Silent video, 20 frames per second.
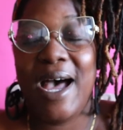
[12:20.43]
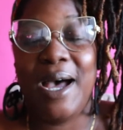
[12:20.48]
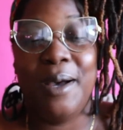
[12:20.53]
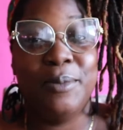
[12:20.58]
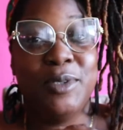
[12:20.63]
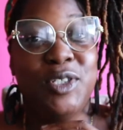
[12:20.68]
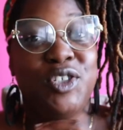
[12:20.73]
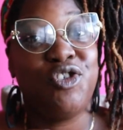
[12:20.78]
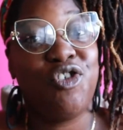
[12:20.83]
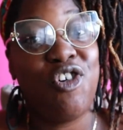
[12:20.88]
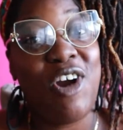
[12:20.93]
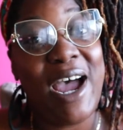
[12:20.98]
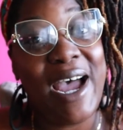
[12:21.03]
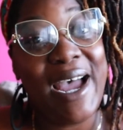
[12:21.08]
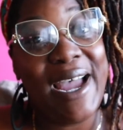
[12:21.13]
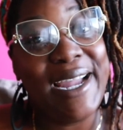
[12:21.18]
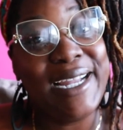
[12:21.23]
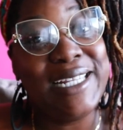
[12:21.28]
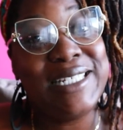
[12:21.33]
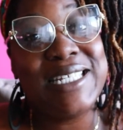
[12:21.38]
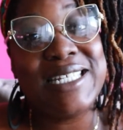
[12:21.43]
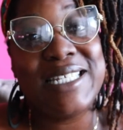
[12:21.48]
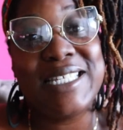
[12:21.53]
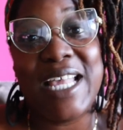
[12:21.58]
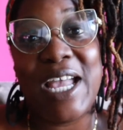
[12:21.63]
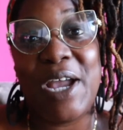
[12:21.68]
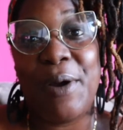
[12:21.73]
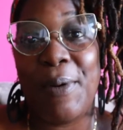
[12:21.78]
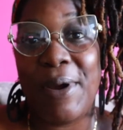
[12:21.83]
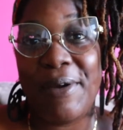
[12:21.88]
I'm trying to
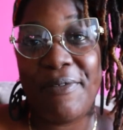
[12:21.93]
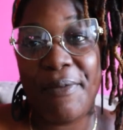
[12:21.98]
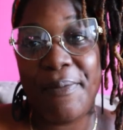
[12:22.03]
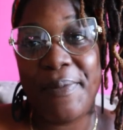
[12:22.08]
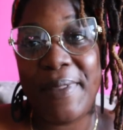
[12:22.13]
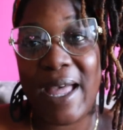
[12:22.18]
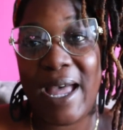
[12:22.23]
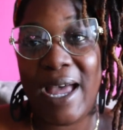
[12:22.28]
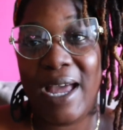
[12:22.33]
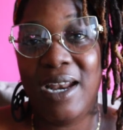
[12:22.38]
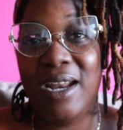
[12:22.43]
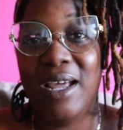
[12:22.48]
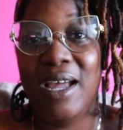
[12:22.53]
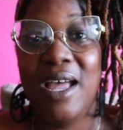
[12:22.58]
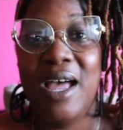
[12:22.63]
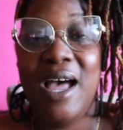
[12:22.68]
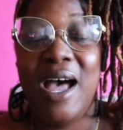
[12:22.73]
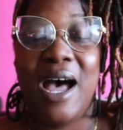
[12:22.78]
stay away from that.